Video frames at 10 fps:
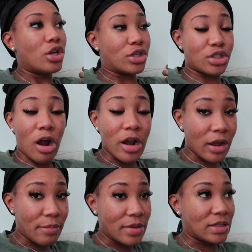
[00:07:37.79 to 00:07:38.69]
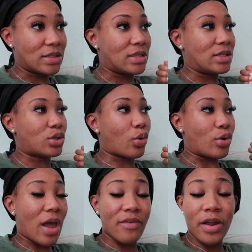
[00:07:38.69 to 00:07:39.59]
you're starting a business, or
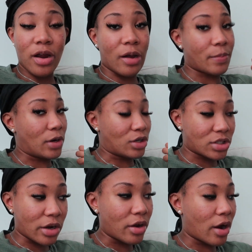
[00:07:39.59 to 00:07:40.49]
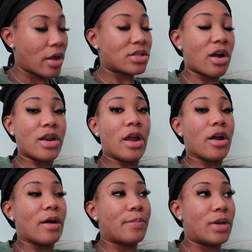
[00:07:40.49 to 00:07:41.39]
you have a hair company, you're starting a
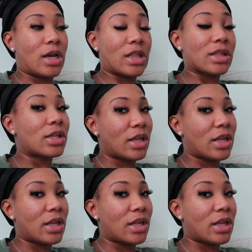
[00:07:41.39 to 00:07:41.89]
hair company, click the